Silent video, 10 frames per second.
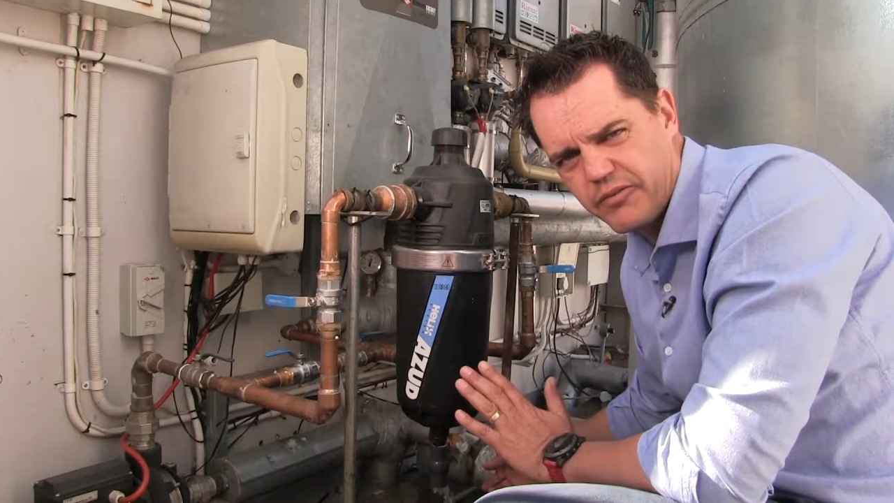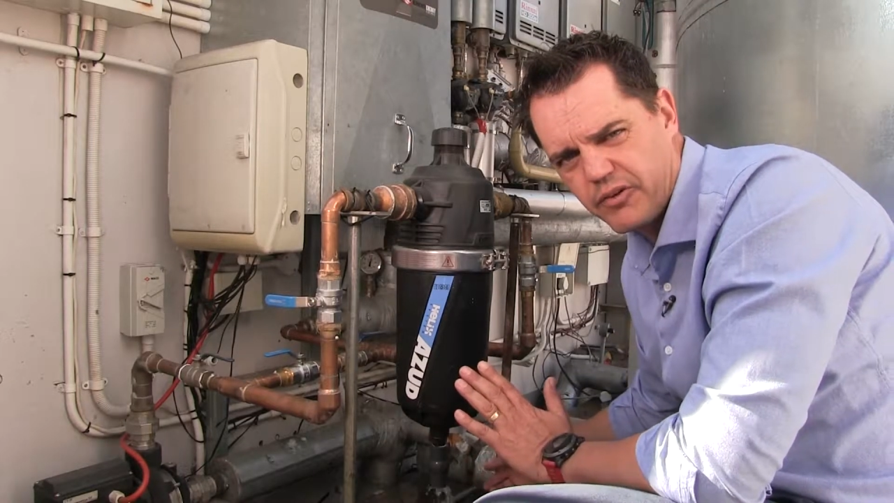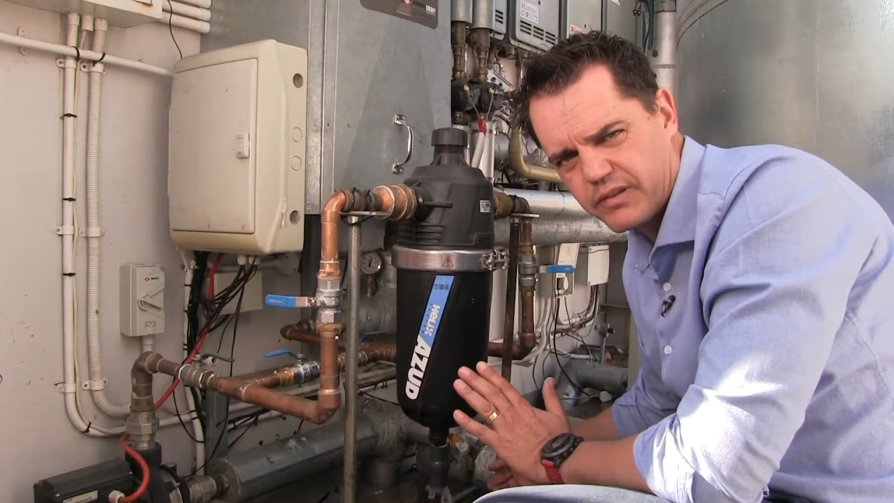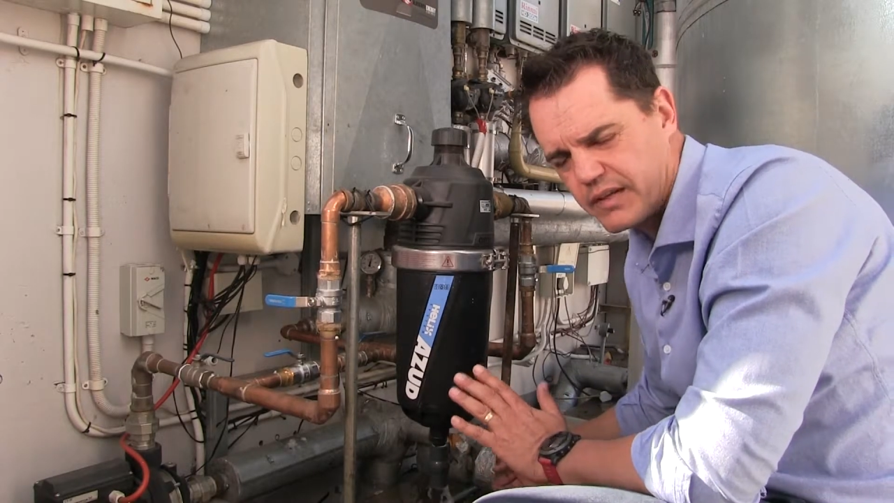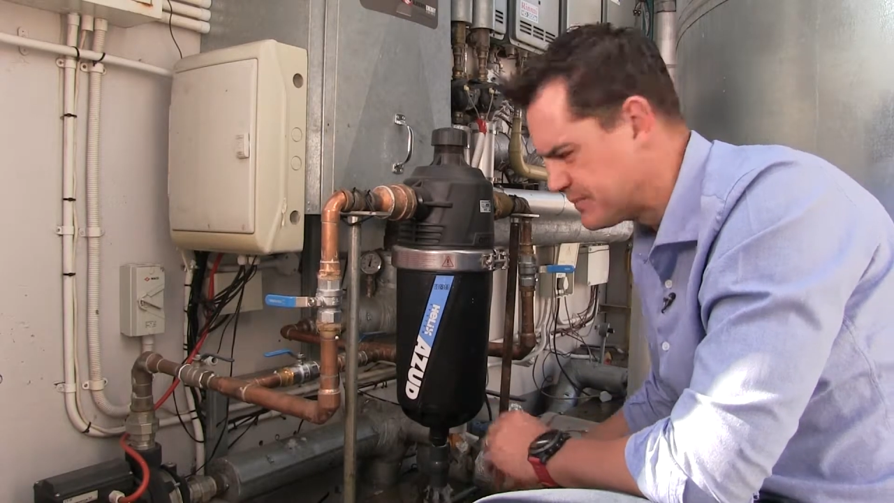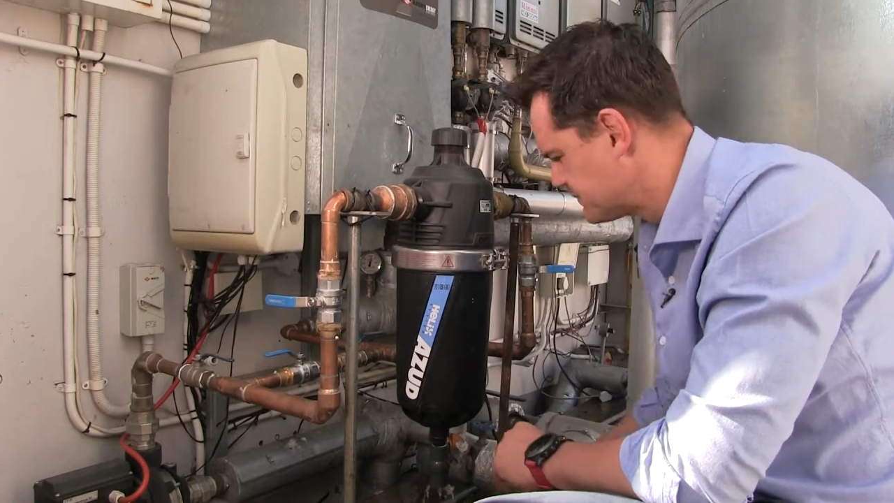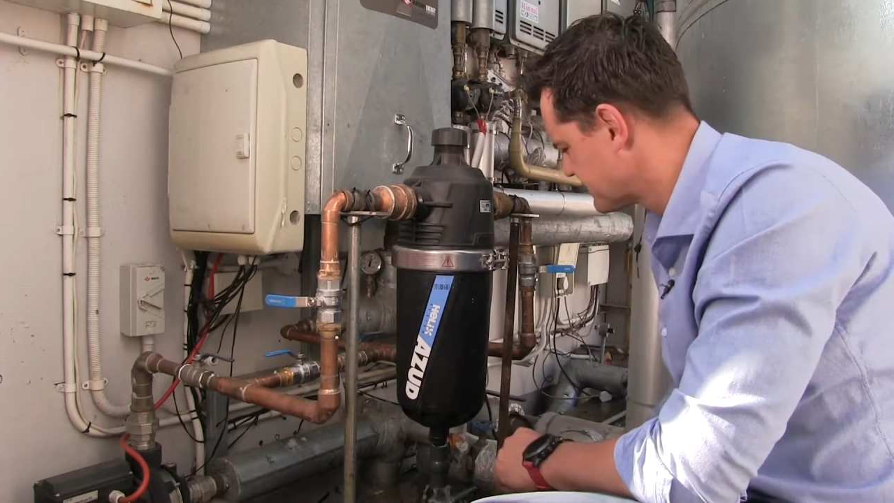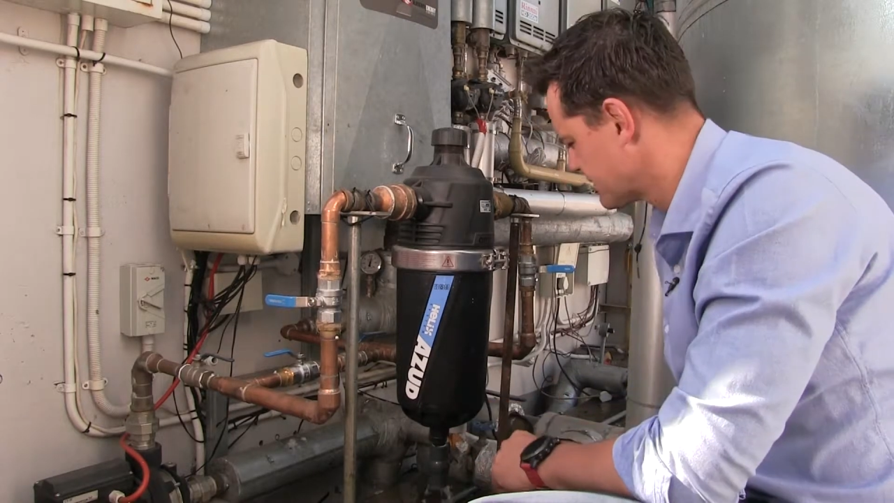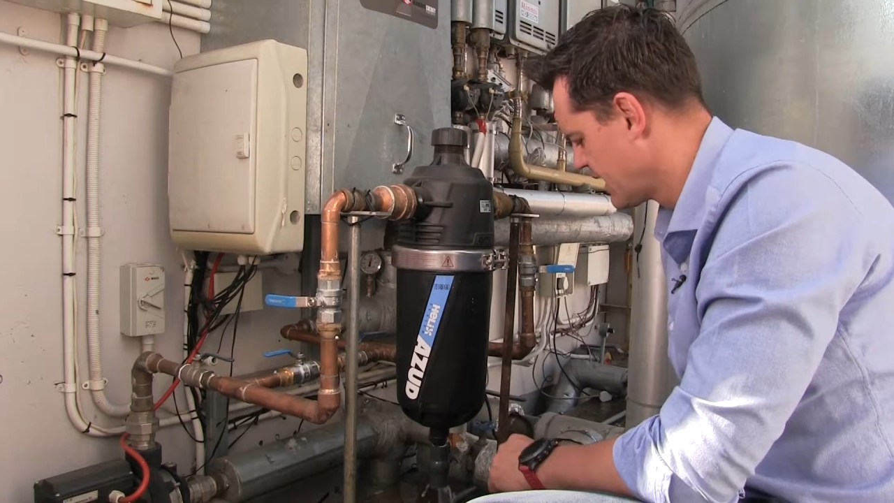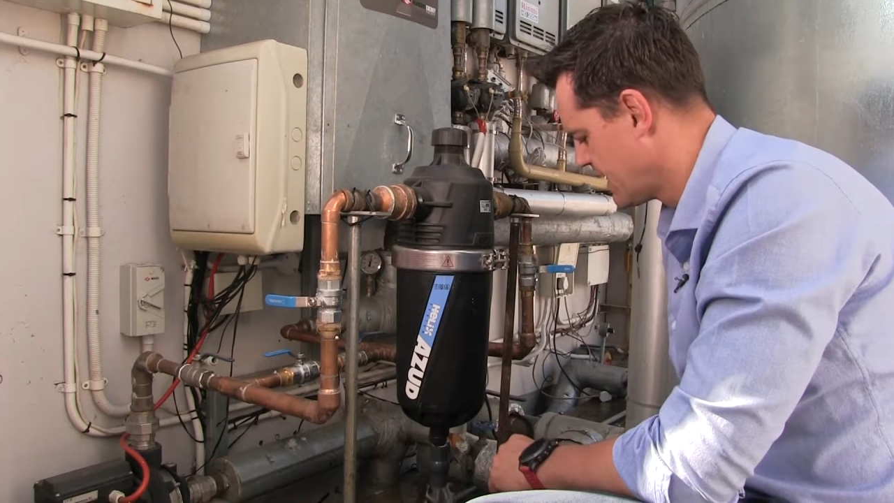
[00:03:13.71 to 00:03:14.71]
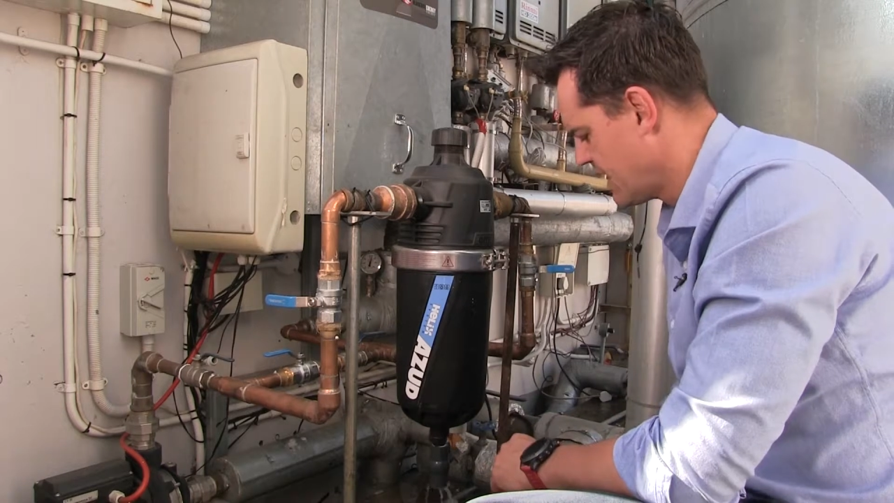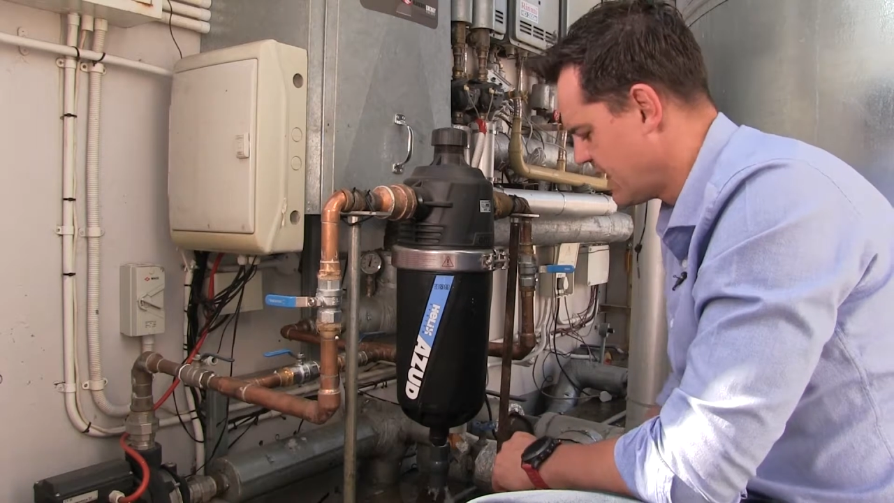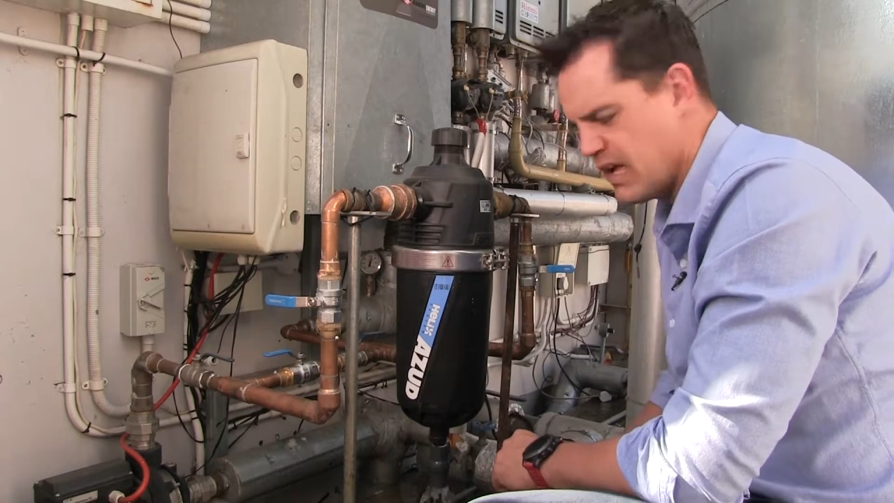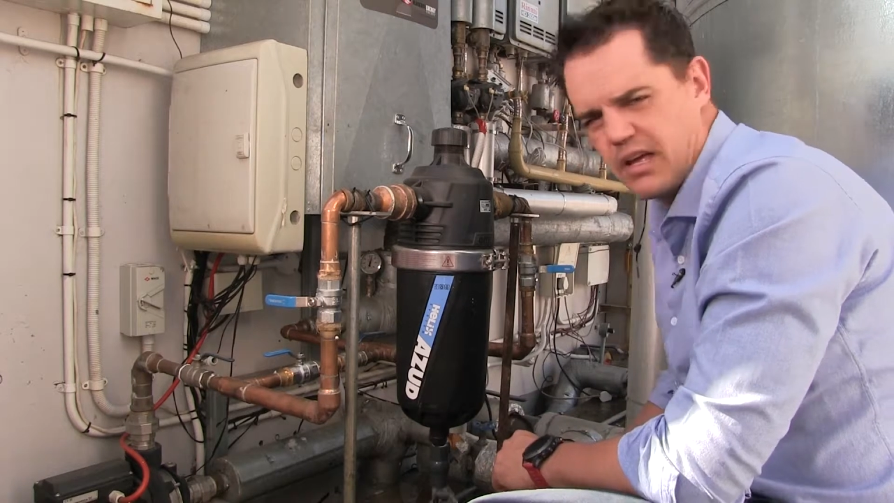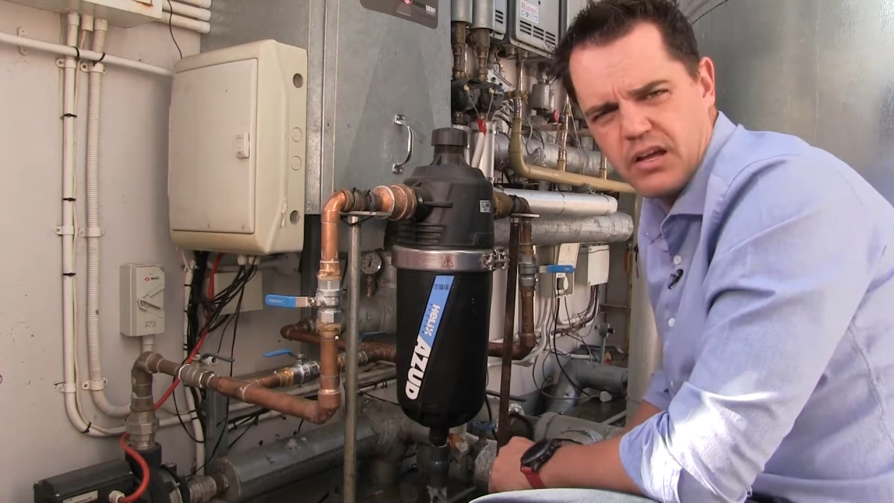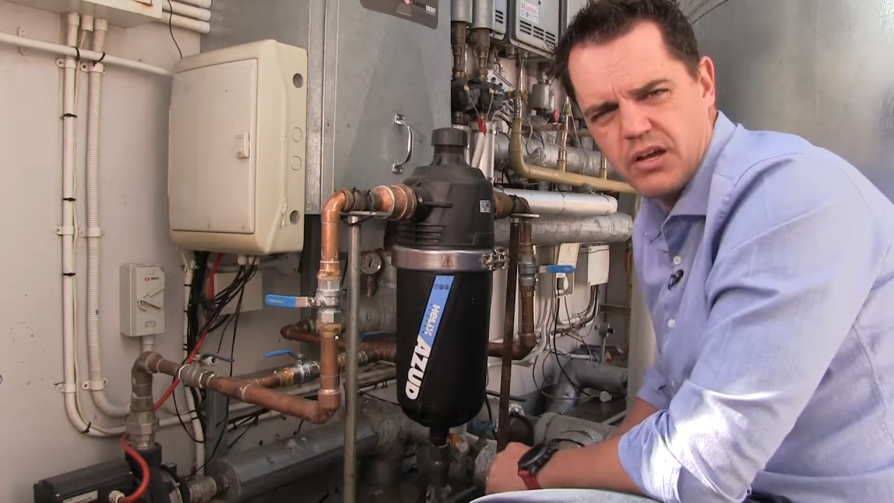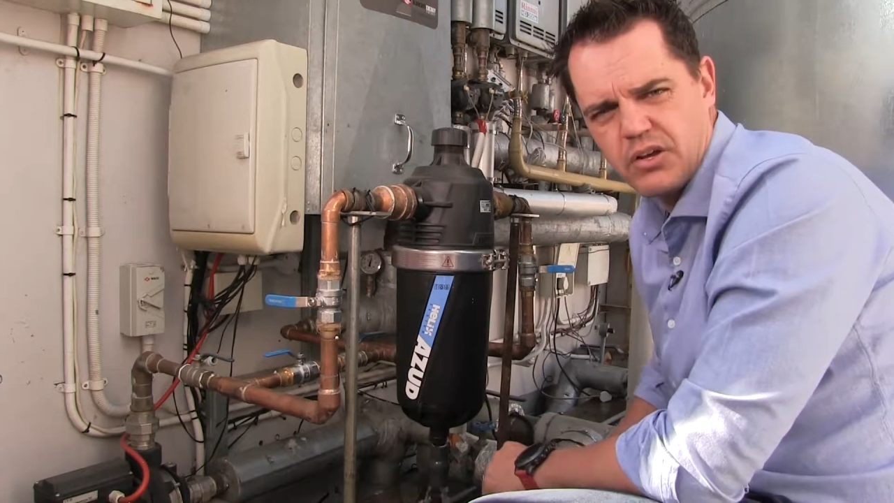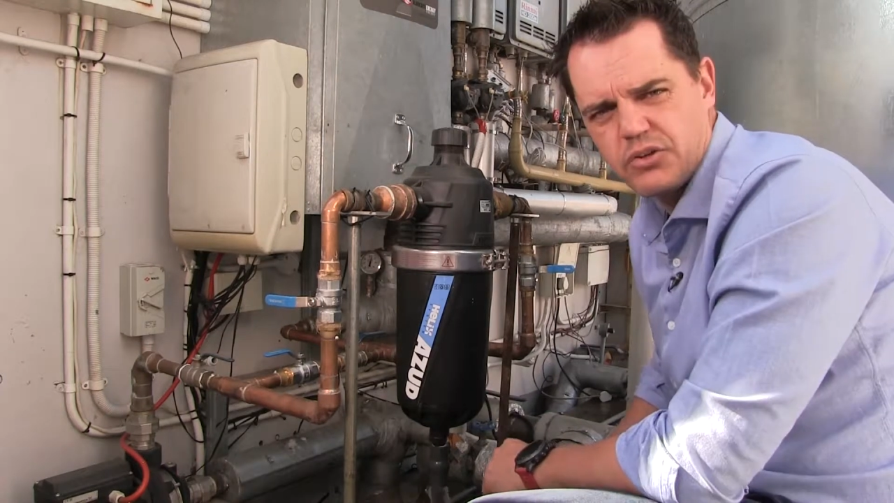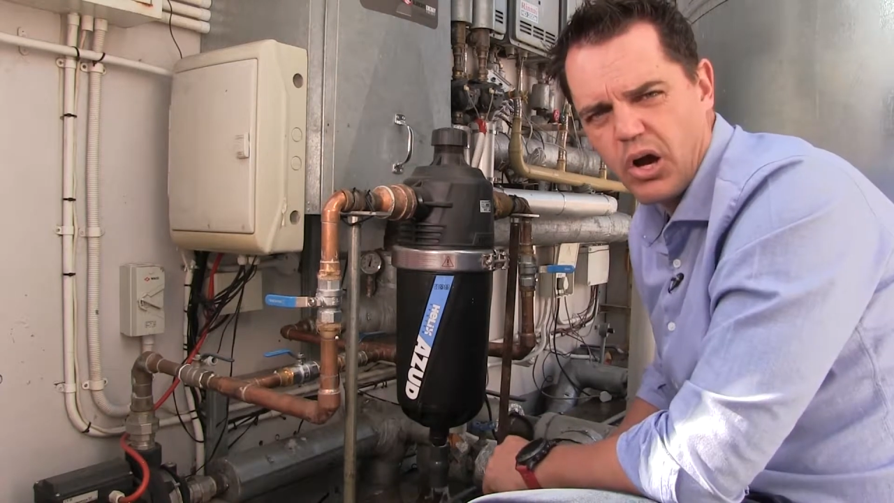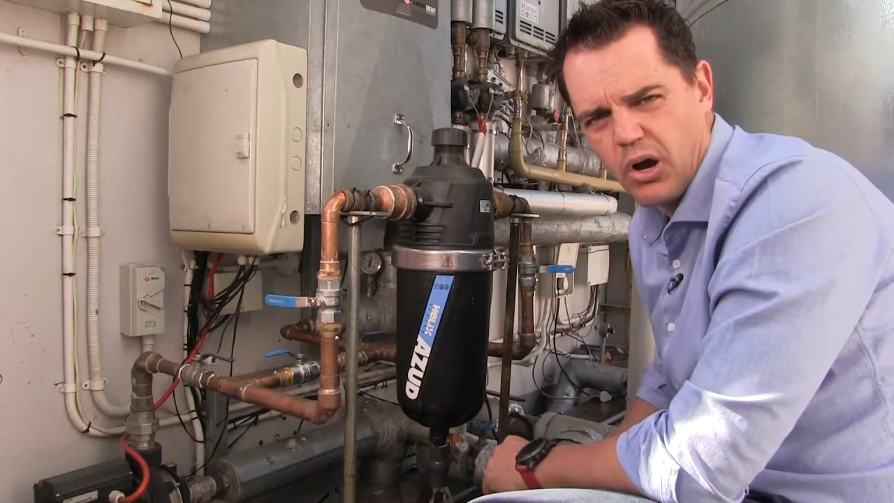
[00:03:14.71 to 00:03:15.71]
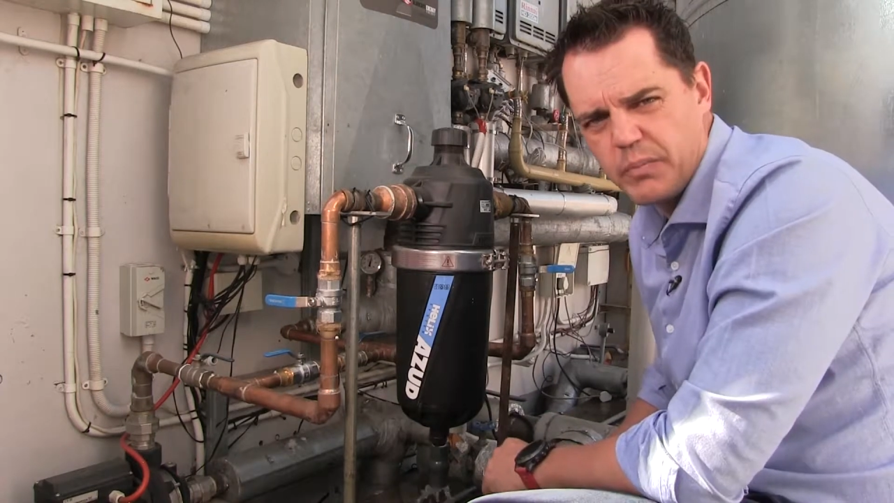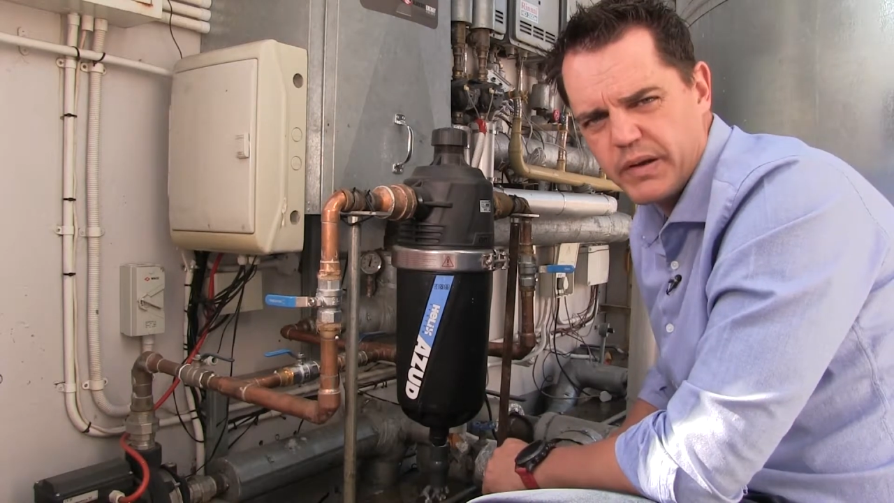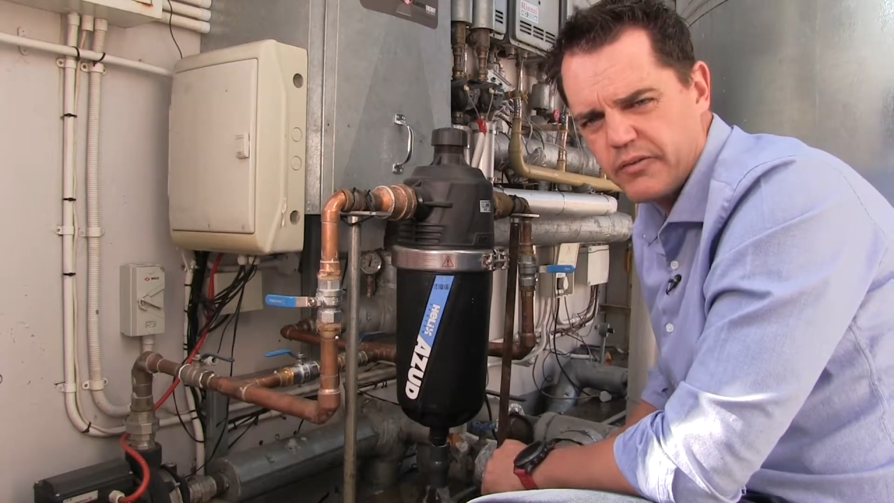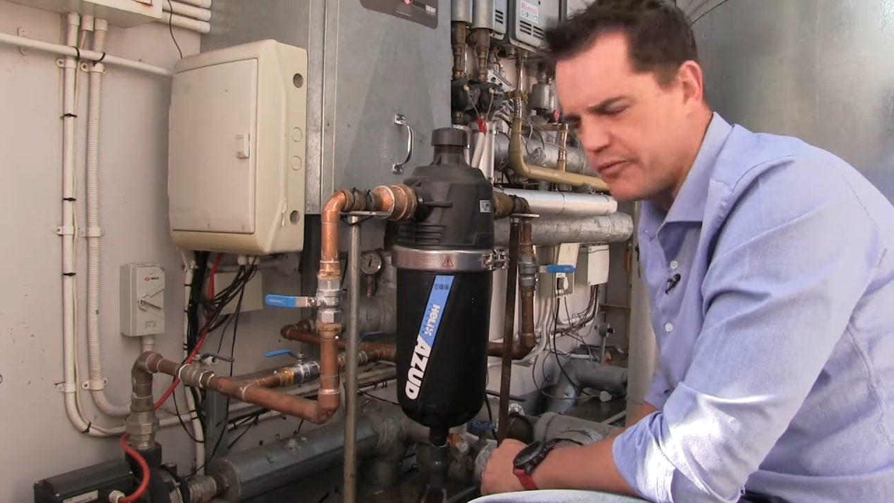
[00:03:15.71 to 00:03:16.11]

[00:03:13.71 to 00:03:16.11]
filter. To open the